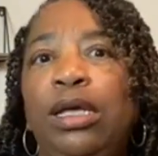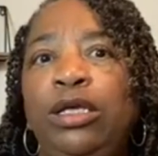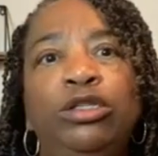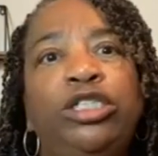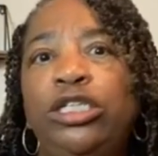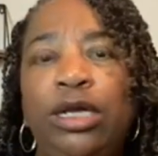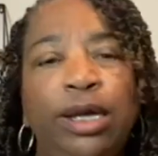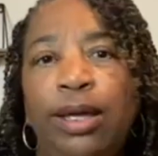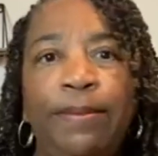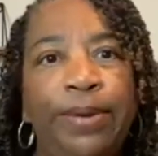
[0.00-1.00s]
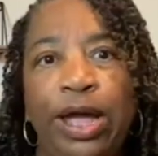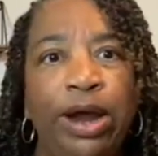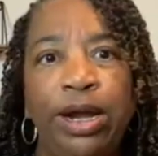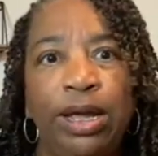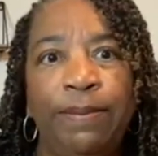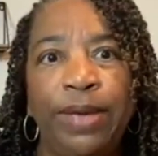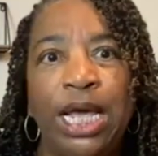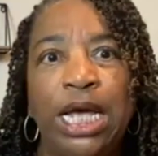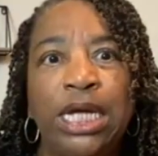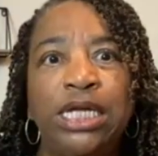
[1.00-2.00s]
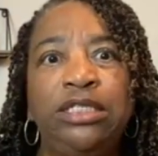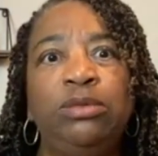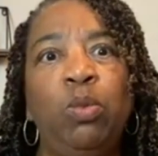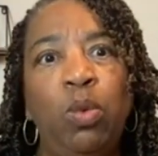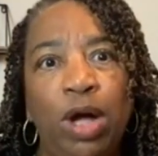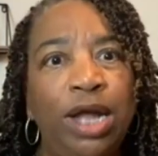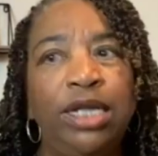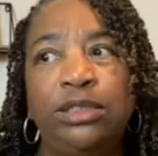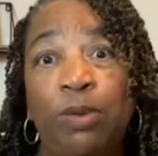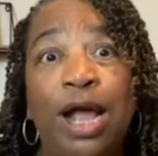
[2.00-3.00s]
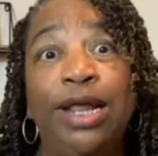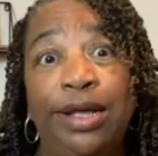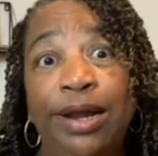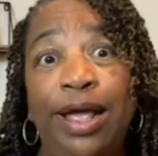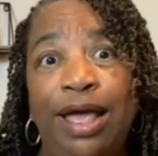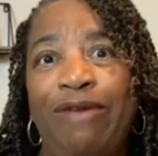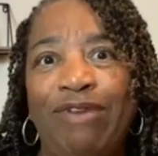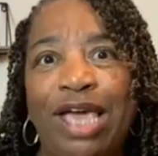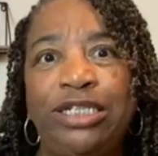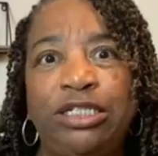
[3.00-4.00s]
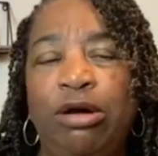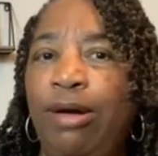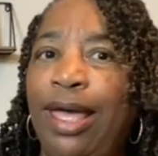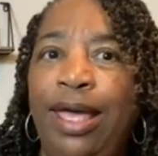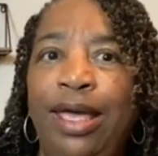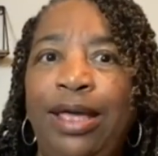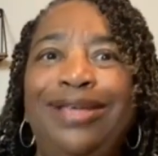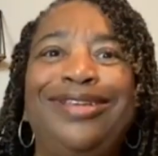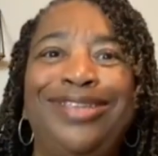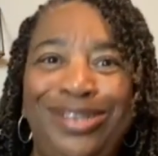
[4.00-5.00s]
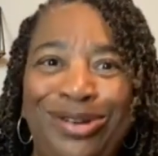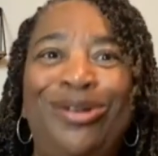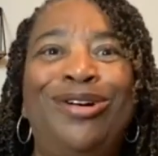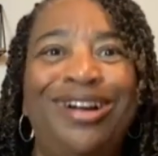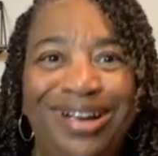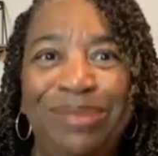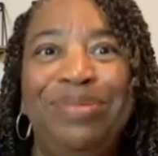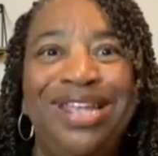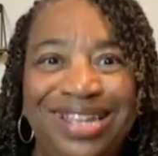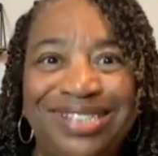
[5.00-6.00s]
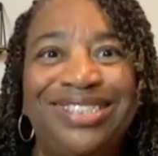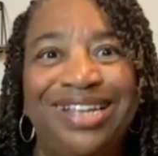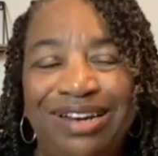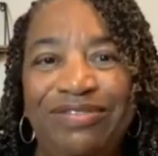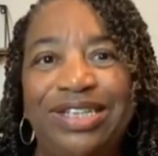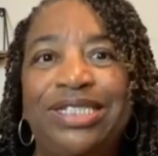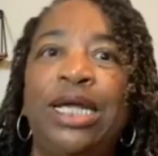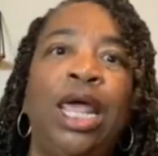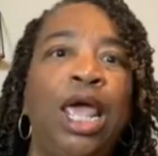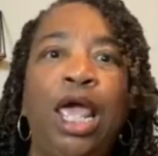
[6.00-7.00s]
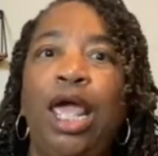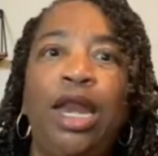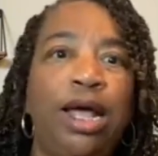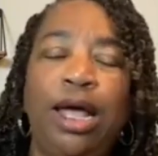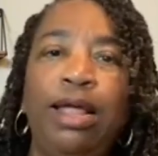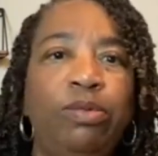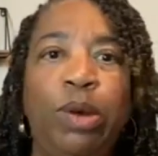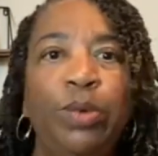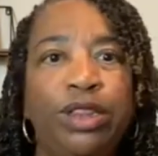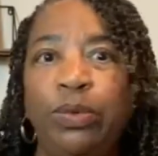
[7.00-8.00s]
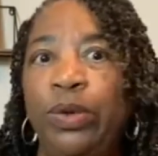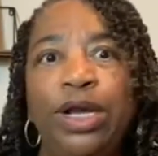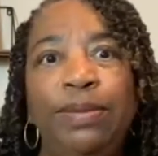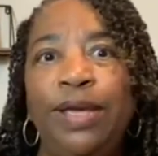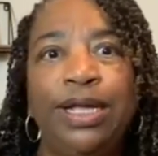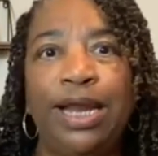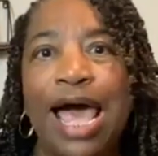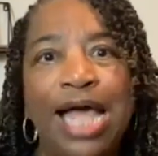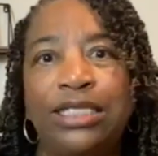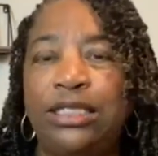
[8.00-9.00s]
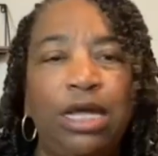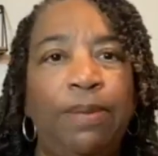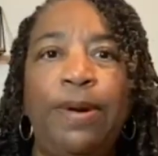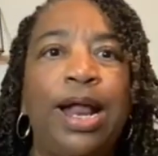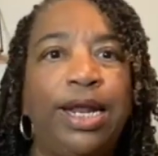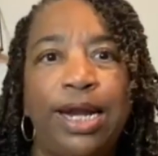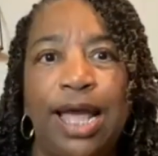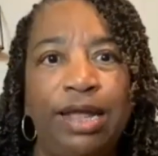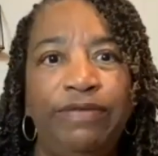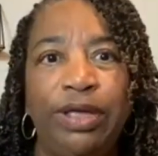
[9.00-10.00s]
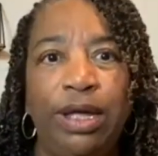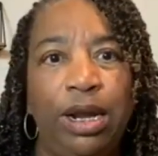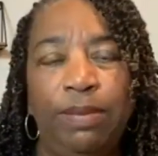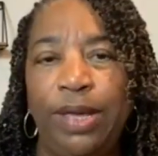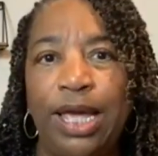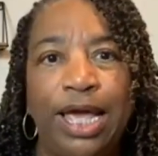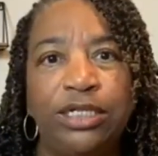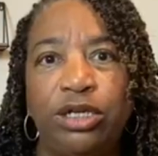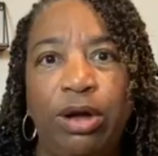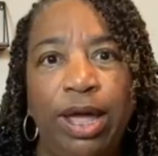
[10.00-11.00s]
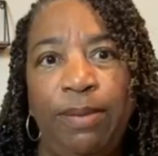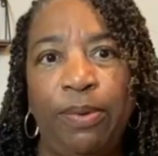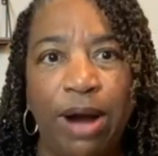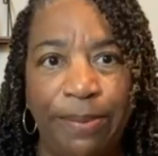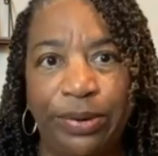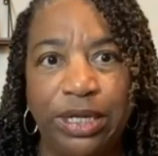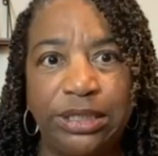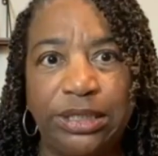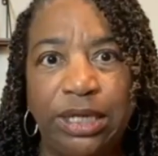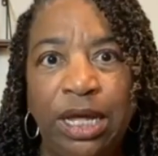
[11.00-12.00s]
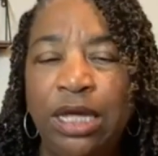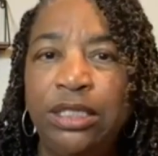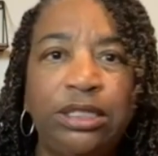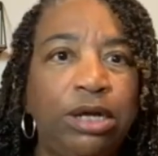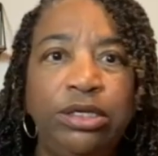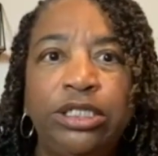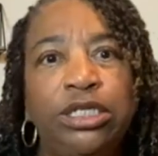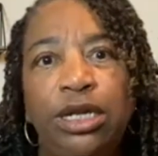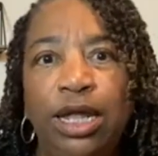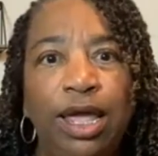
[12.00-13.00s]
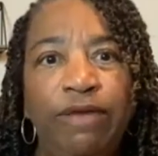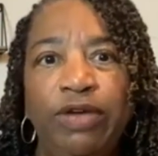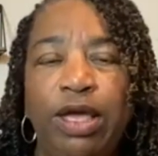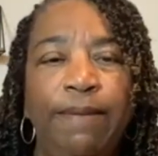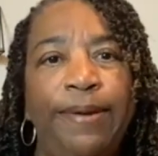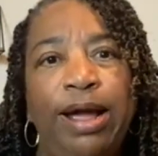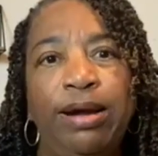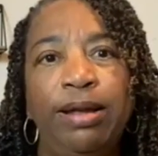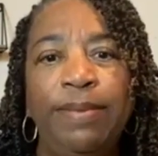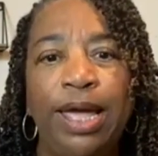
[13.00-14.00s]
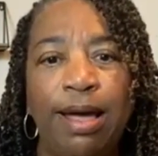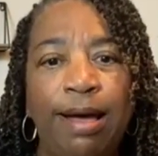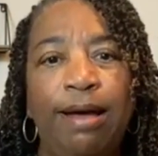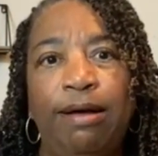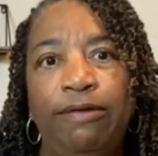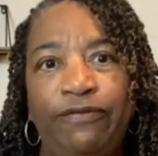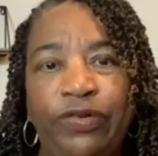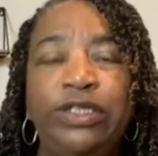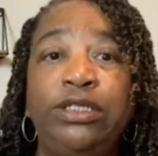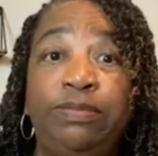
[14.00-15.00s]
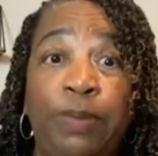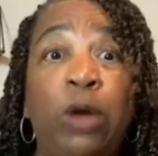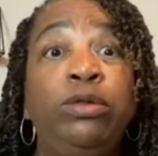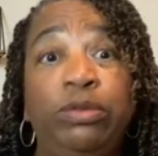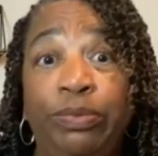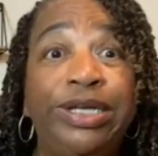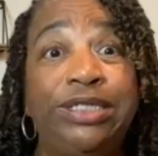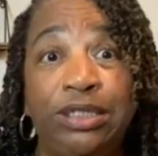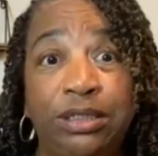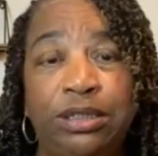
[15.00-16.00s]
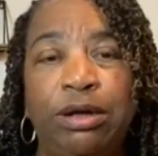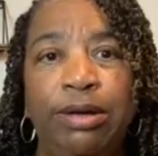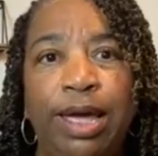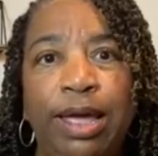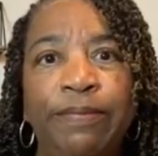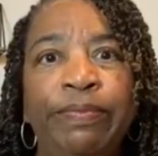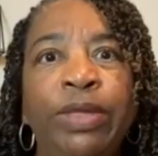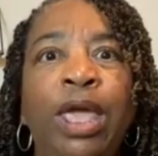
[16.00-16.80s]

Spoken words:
you shouldn't compare them, because one is probably going to have HOA, your immediate subdivision, and the other one with the really big lots, they're probably not even going to be HOA properties. So you shouldn't even compare them at all for both reasons, okay?